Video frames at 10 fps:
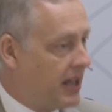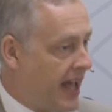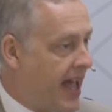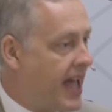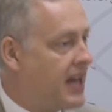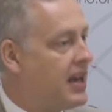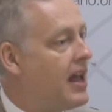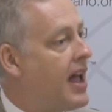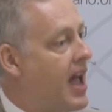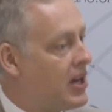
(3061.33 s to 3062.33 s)
can
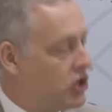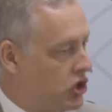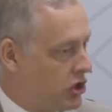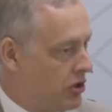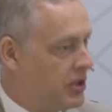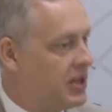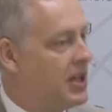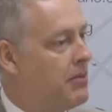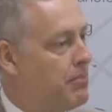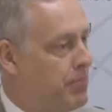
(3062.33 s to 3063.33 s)
and should
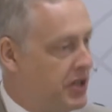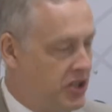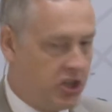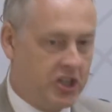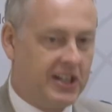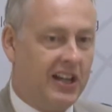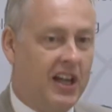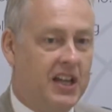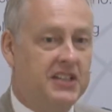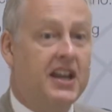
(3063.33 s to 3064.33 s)
be
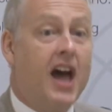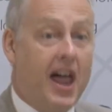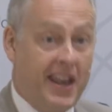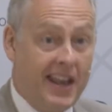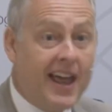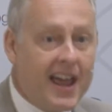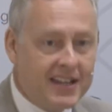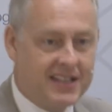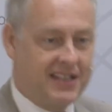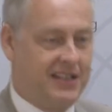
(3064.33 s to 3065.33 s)
digitalized
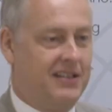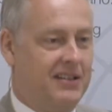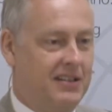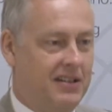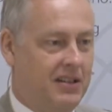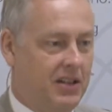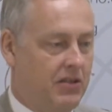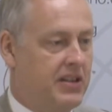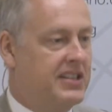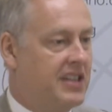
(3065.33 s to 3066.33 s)
unless
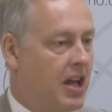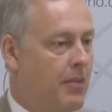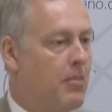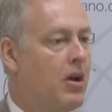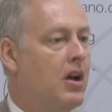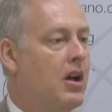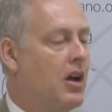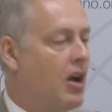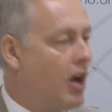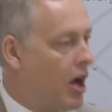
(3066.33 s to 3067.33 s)
there is some
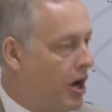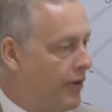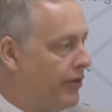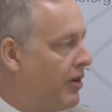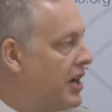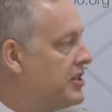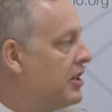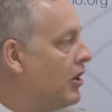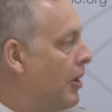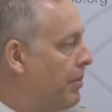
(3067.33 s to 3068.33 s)

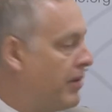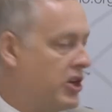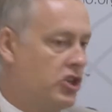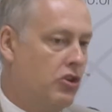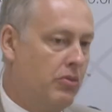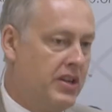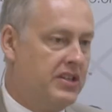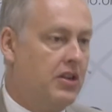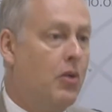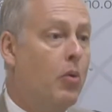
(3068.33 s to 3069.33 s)
overriding operational
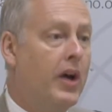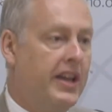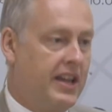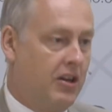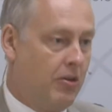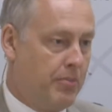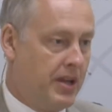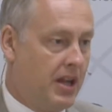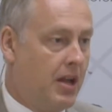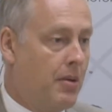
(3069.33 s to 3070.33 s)
reason why it cannot
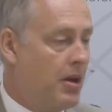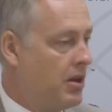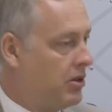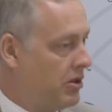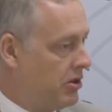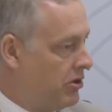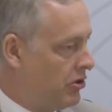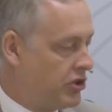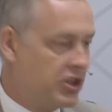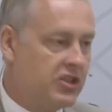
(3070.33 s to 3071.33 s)
be.
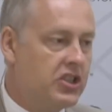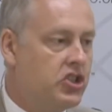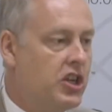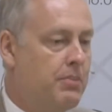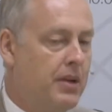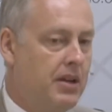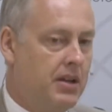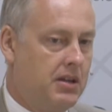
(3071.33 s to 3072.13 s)
Not just because it's cheaper,